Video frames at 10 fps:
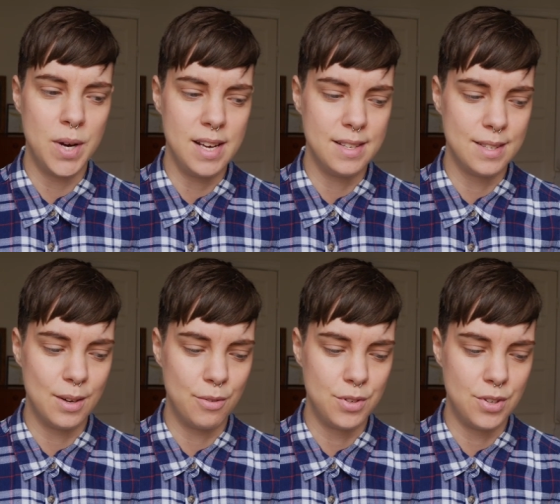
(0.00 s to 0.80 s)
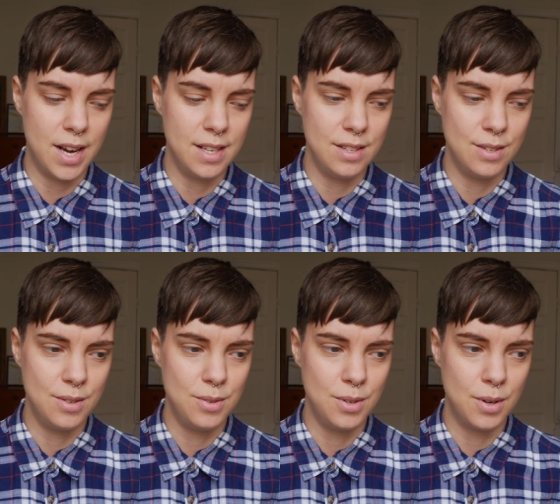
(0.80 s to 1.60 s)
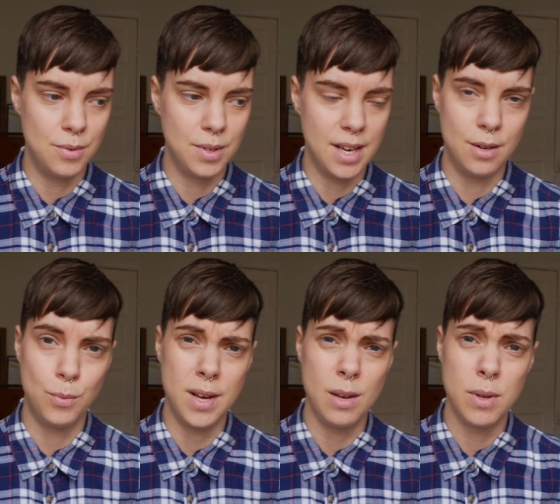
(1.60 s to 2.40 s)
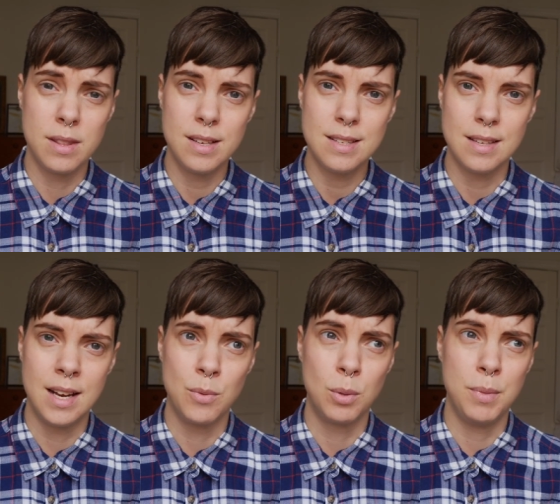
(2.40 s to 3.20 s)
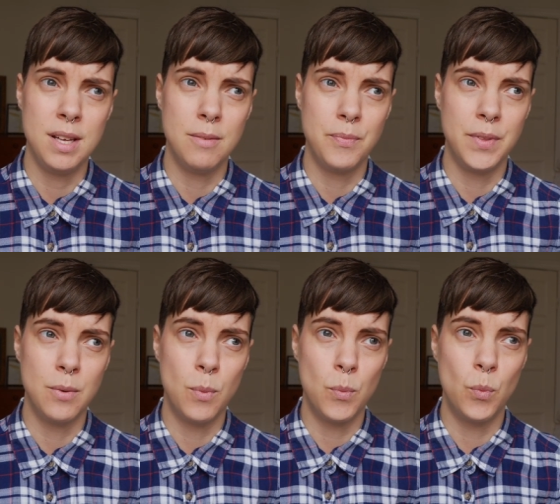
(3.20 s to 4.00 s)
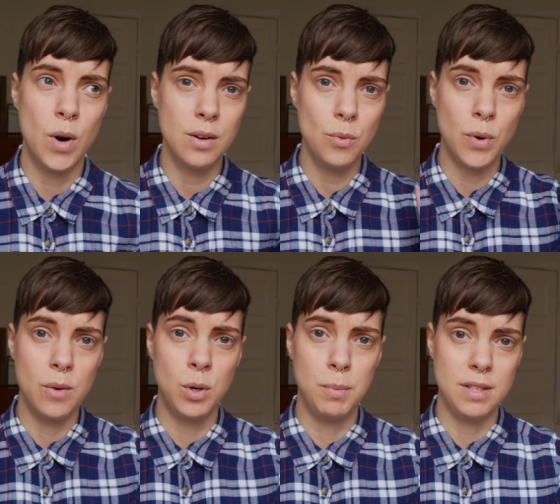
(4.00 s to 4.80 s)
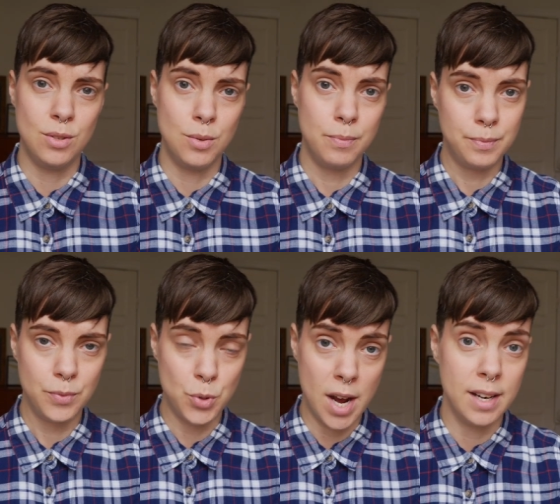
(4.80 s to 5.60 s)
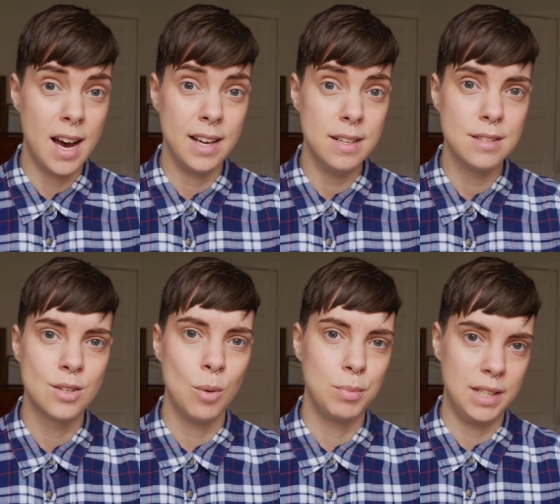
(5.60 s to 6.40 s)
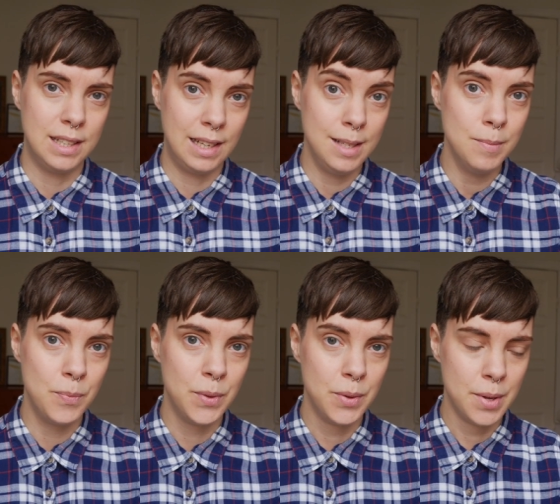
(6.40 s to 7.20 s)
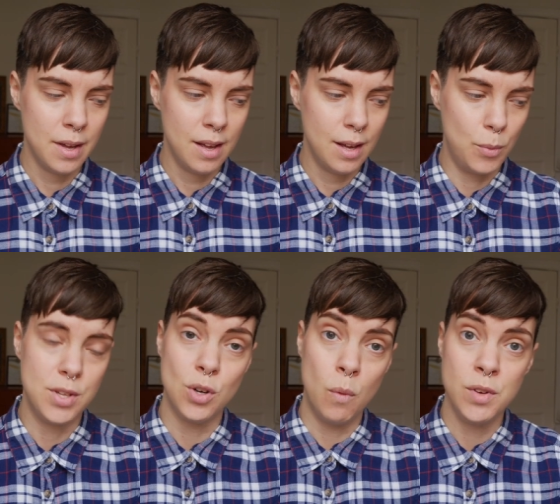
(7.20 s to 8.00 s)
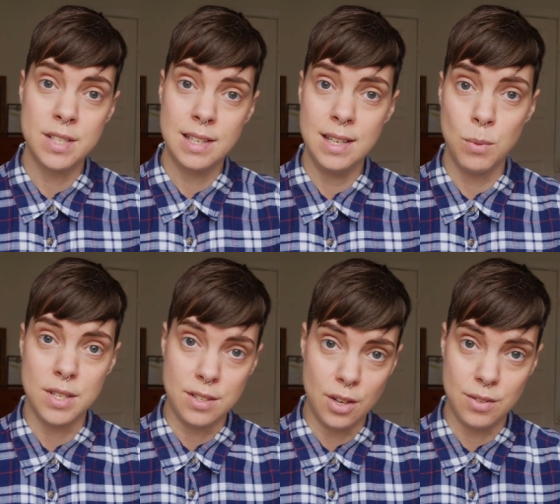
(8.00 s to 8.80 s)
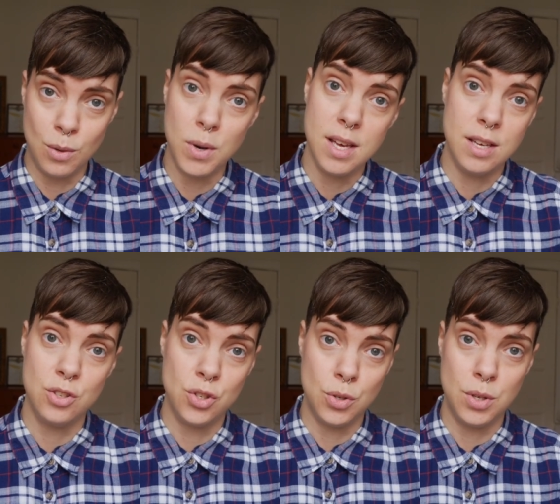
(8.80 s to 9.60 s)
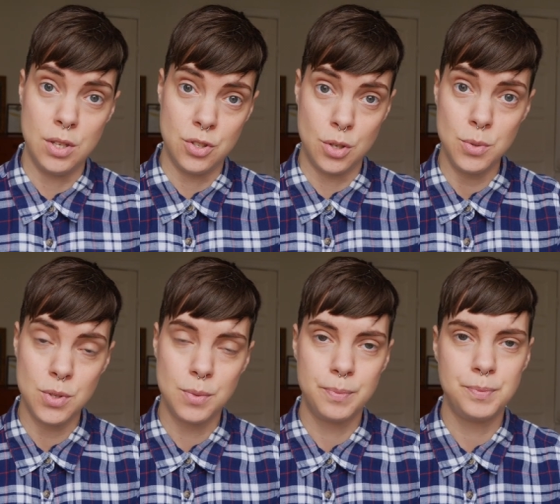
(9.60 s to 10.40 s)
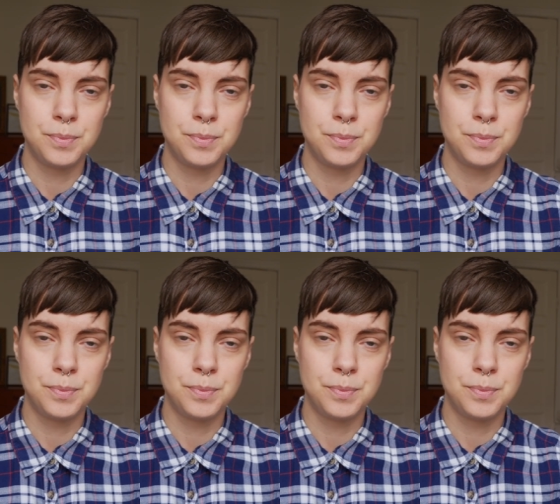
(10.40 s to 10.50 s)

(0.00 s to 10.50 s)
ways of trying to, you know, get away with this, and it would be the one way would be to try and hide it completely, which obviously was not the way he cho he chose.